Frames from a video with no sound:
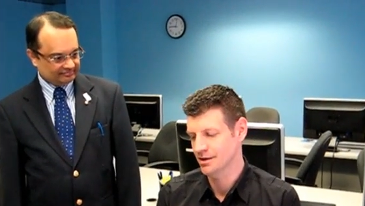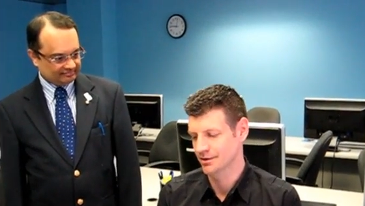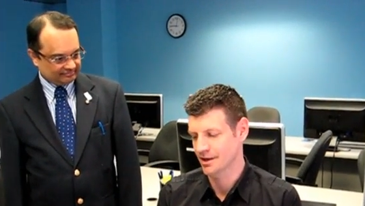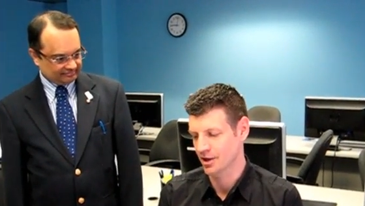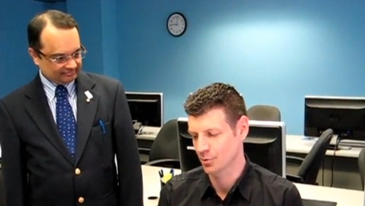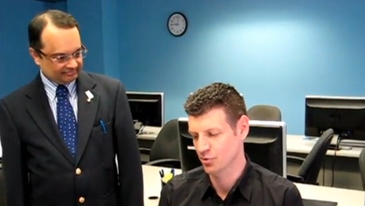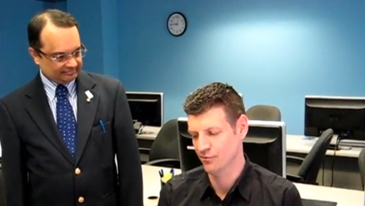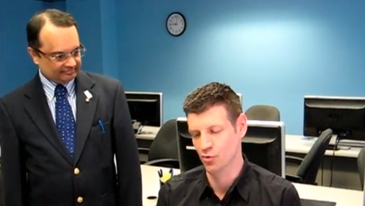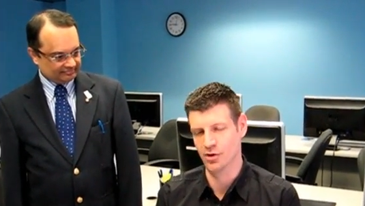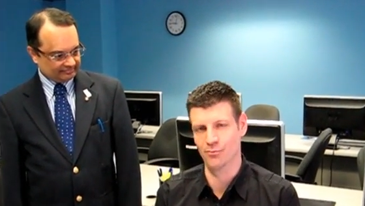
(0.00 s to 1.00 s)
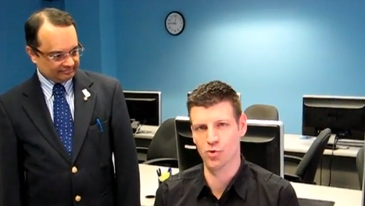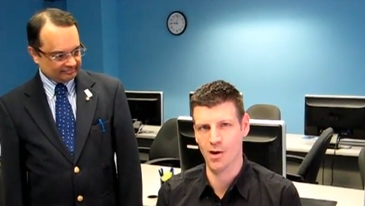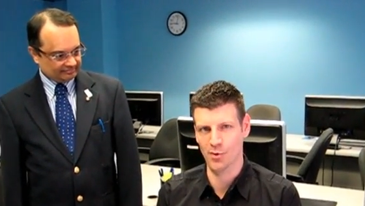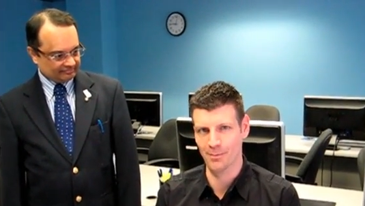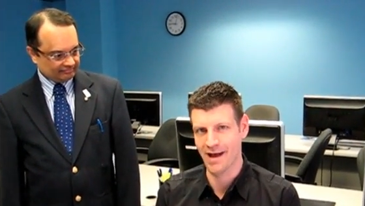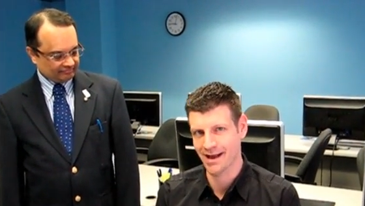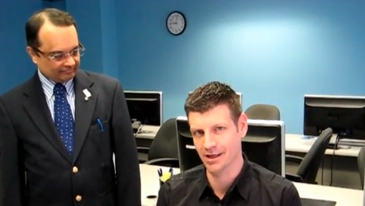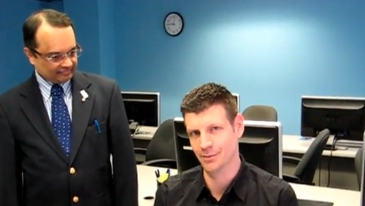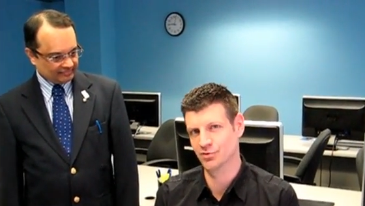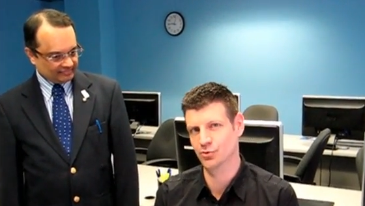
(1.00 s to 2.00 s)
Speaker 1: is how to perform proper
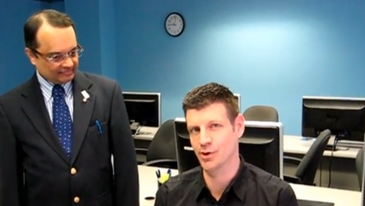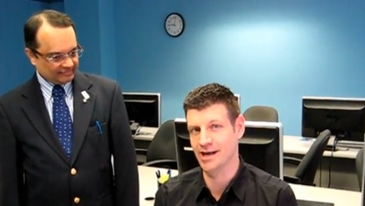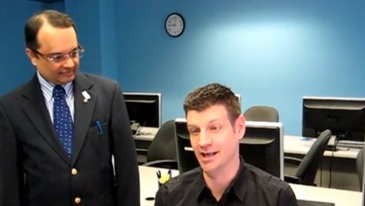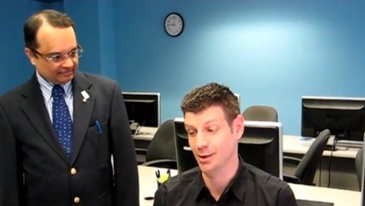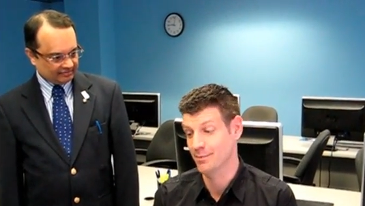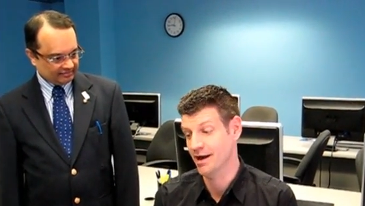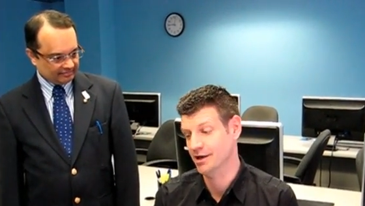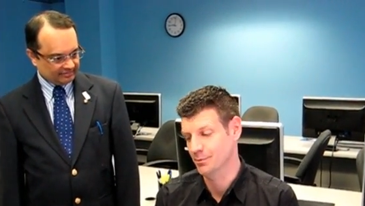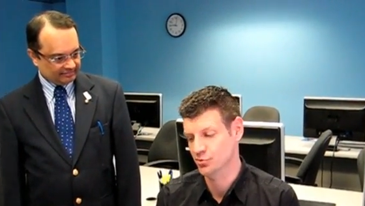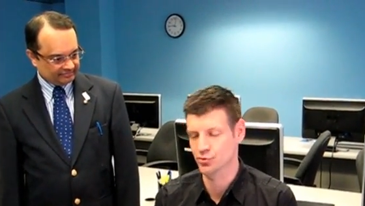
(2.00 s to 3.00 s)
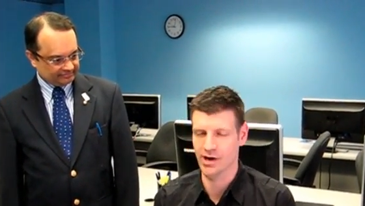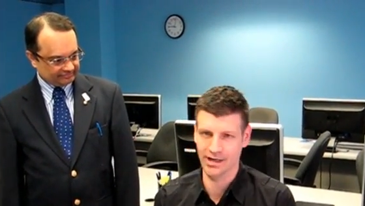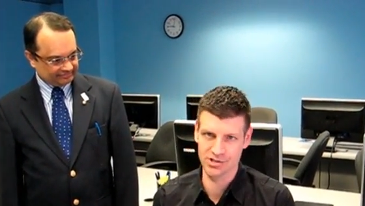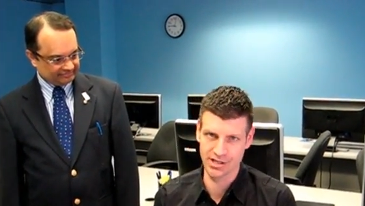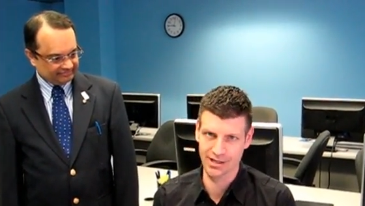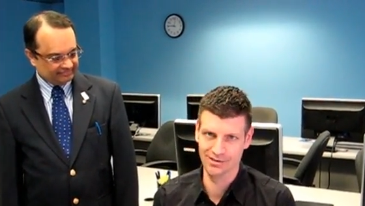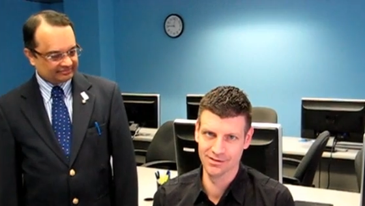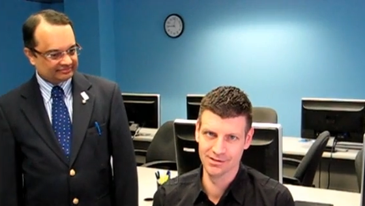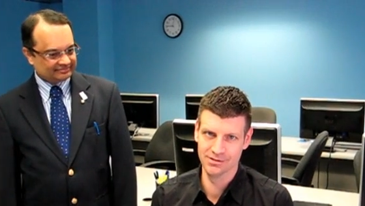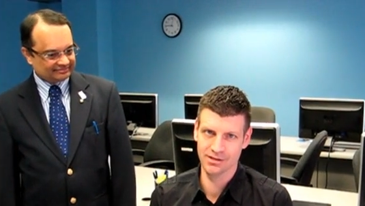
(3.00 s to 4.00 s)
backups, creating a backup strategy,
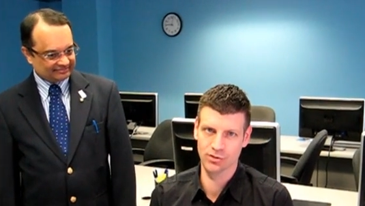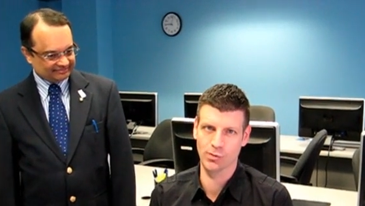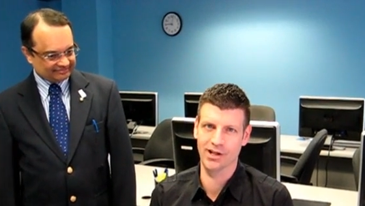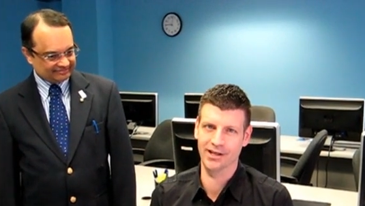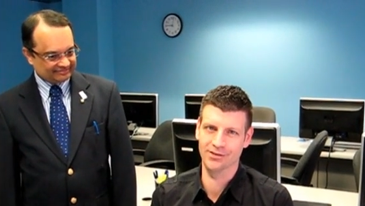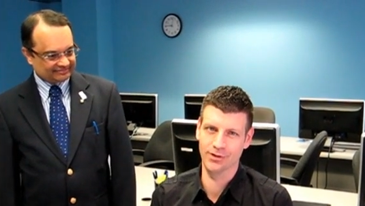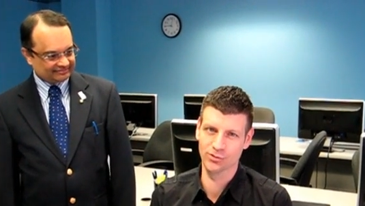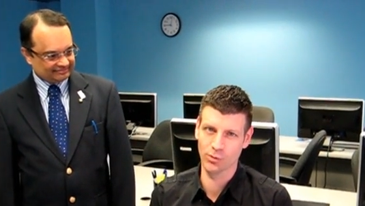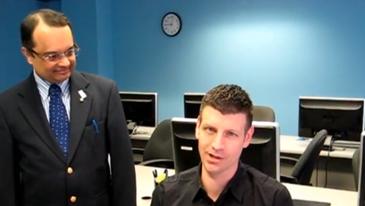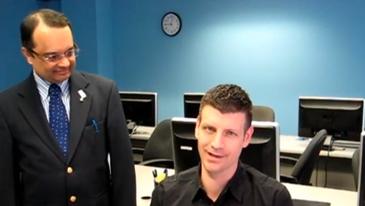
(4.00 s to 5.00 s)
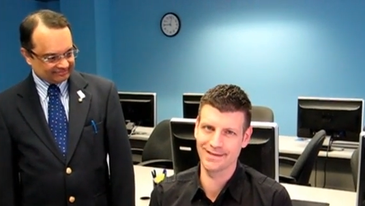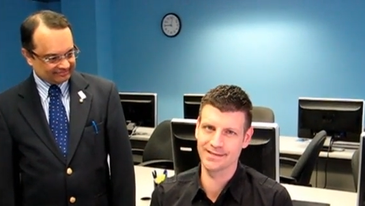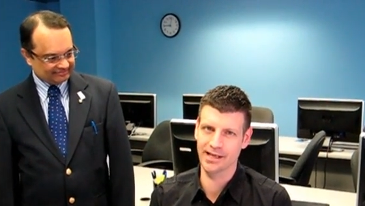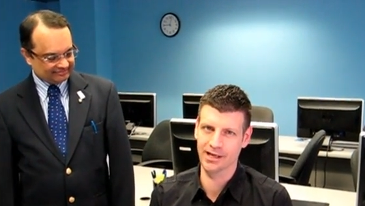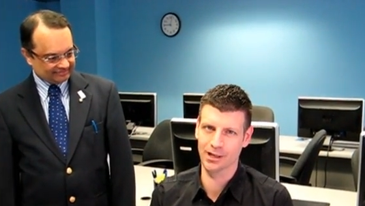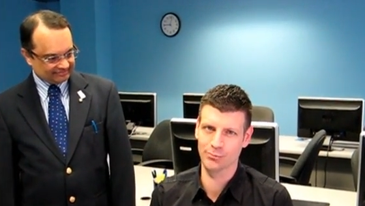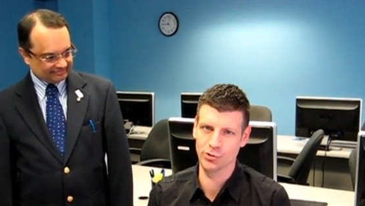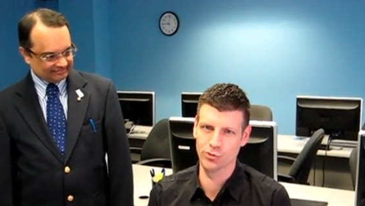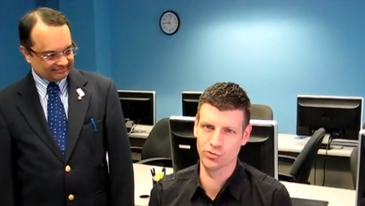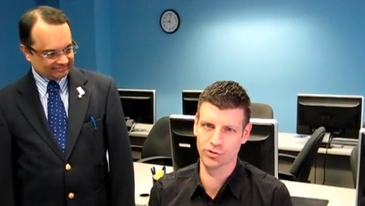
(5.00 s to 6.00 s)
as well as setting up
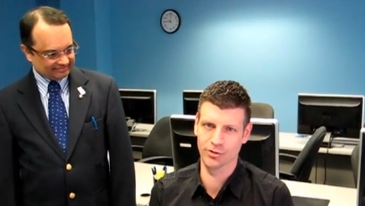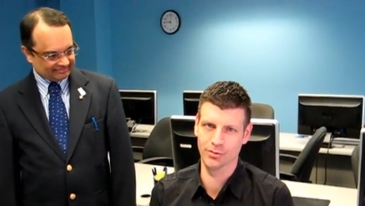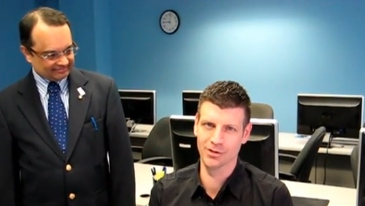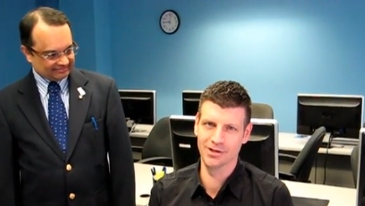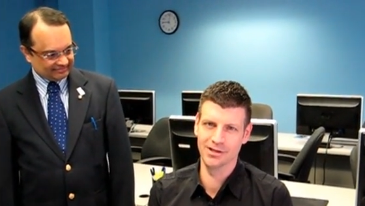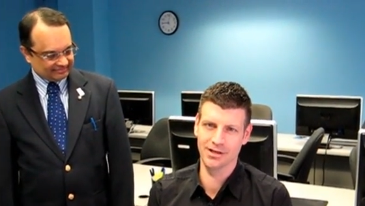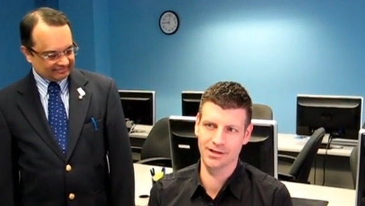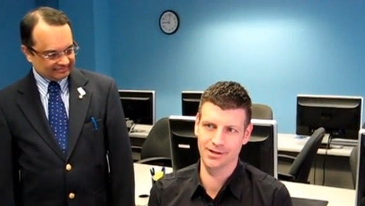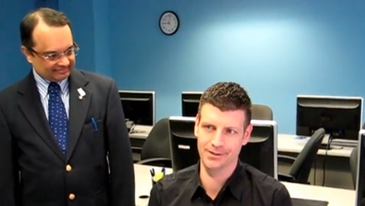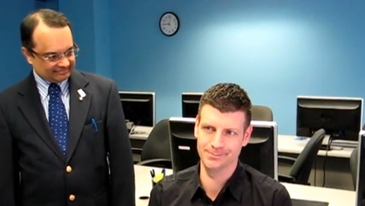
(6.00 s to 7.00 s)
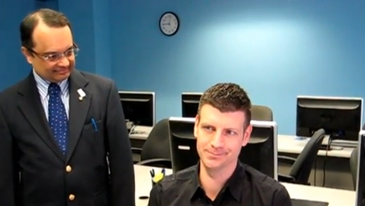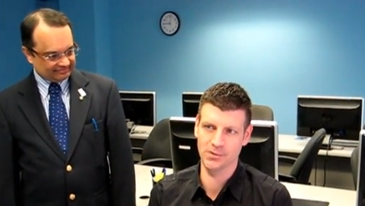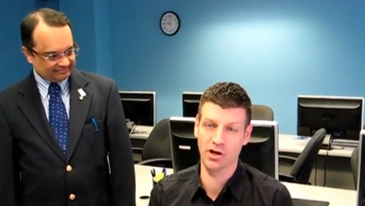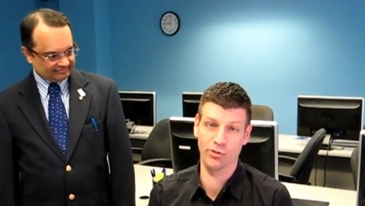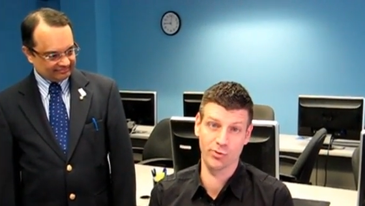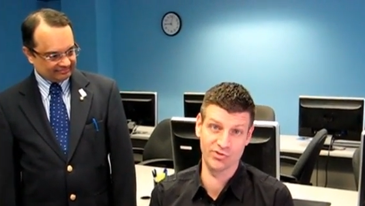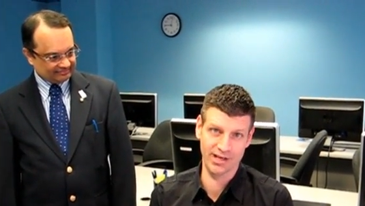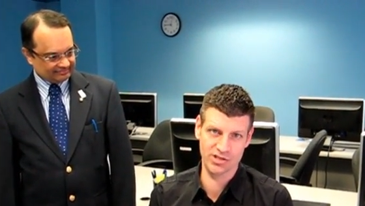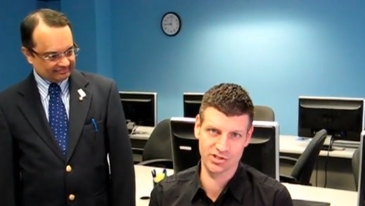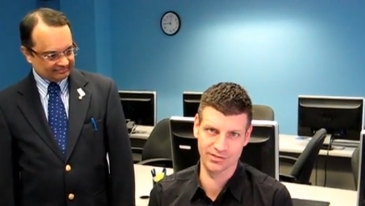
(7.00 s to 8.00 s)
user
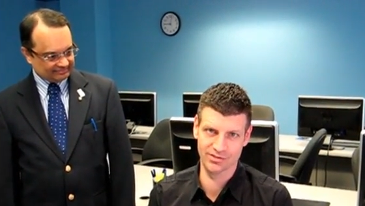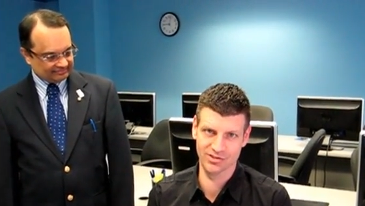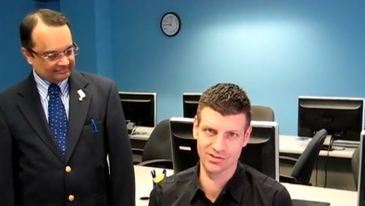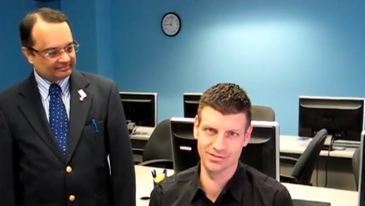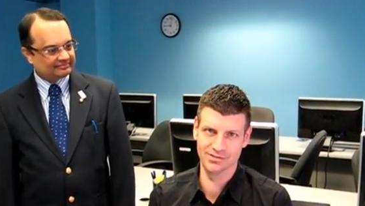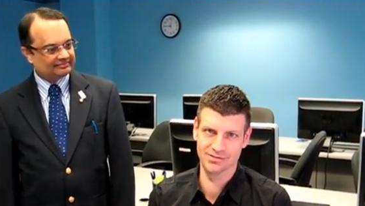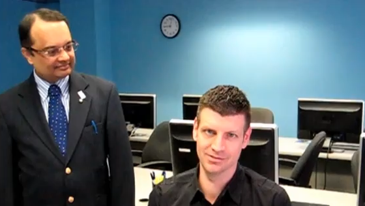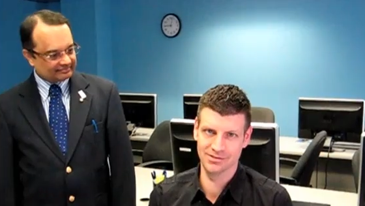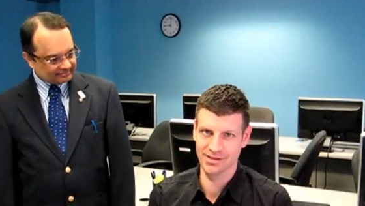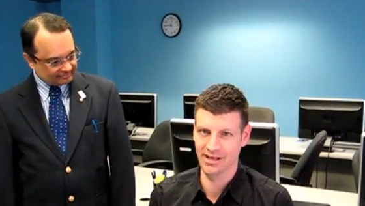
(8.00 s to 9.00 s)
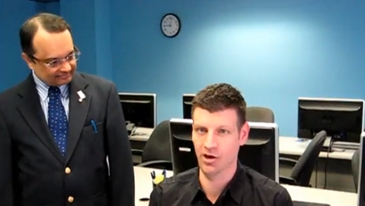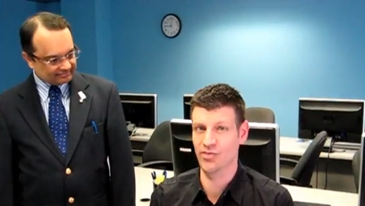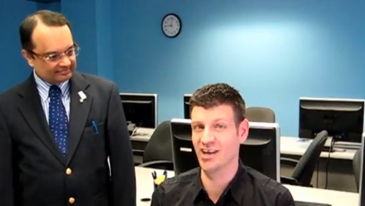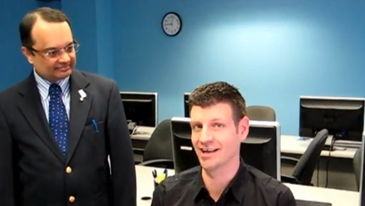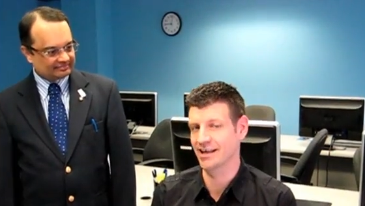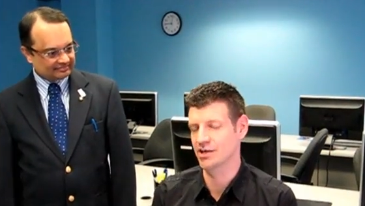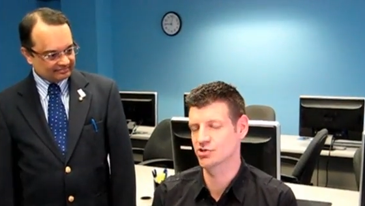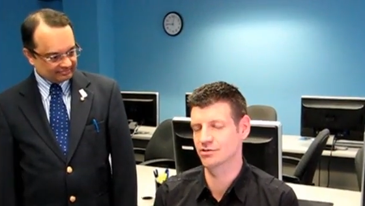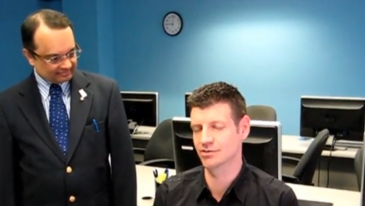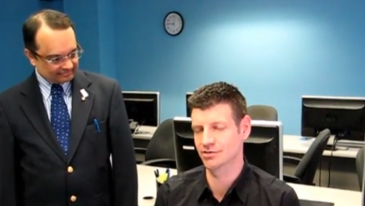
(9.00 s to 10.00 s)
authorizations and
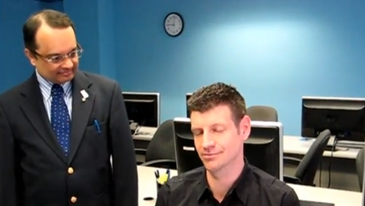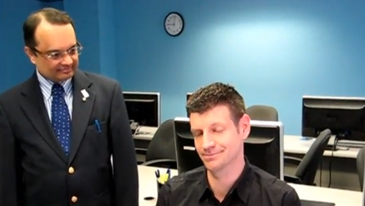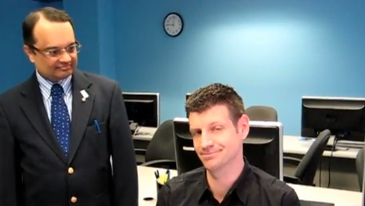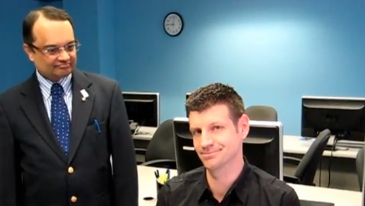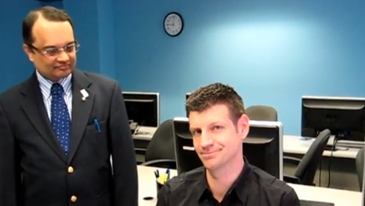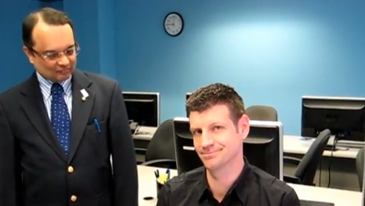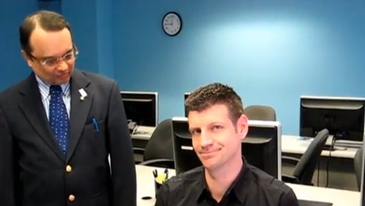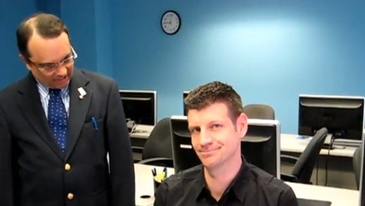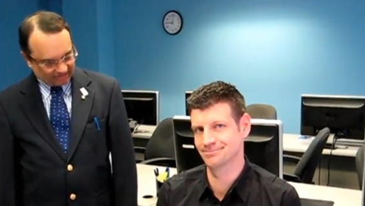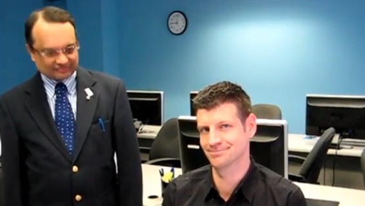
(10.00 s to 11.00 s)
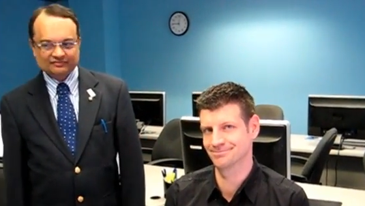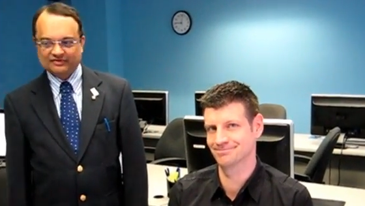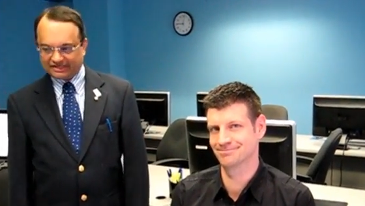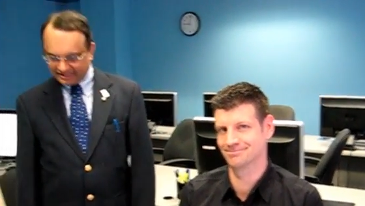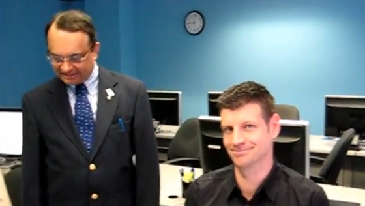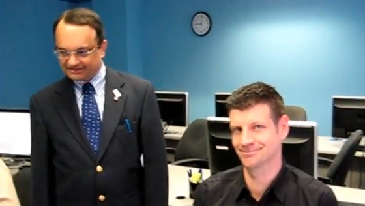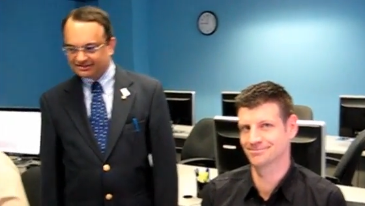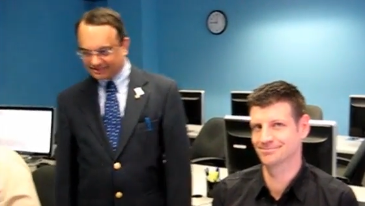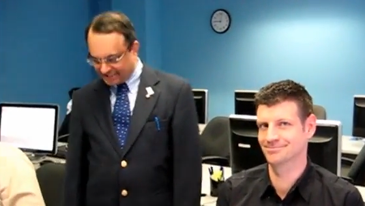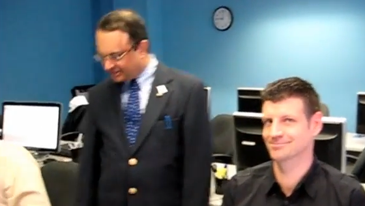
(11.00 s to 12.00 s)
authentications.
Speaker 2: Wow, fantastic.
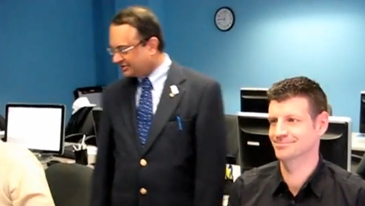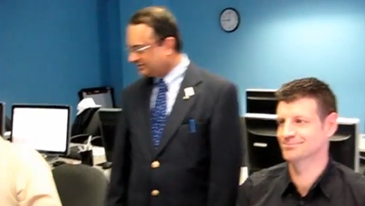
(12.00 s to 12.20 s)
Thank you.